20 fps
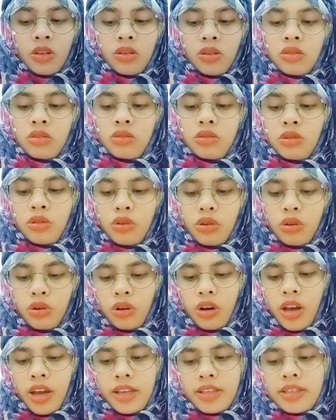Do you know
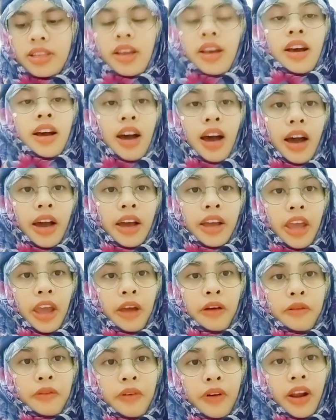guys, I
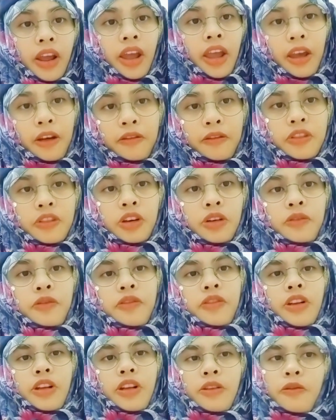ever have the
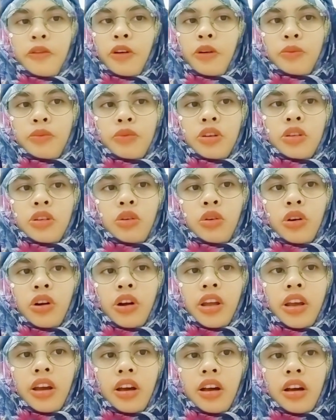friend from the
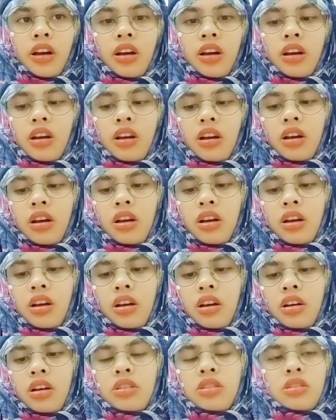Korea,
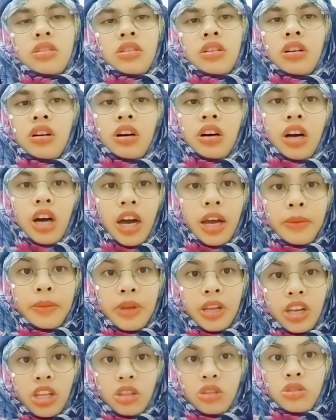I
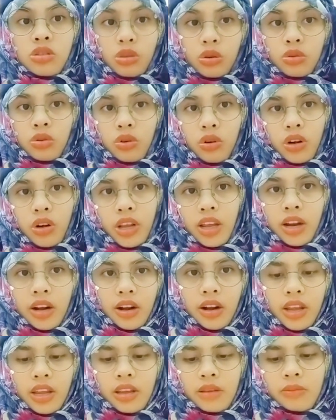mean in South Korea,
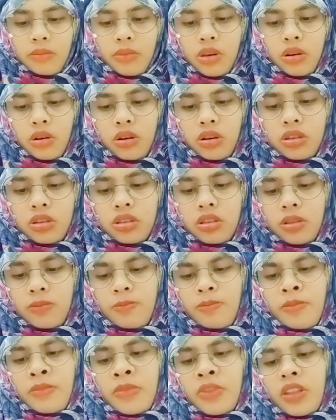right? Because
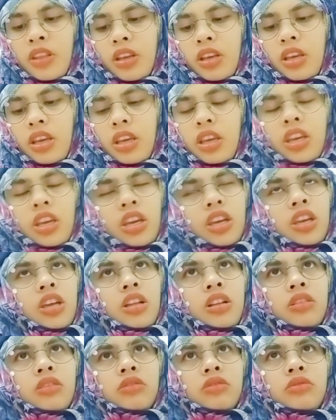
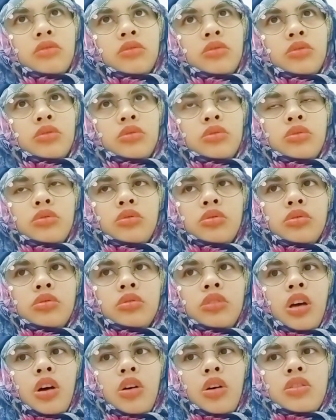in
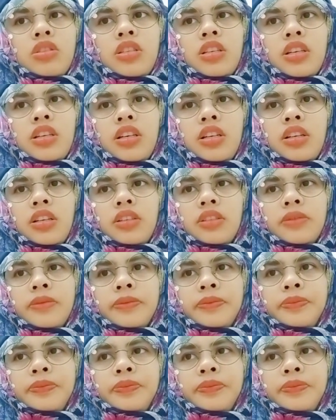2018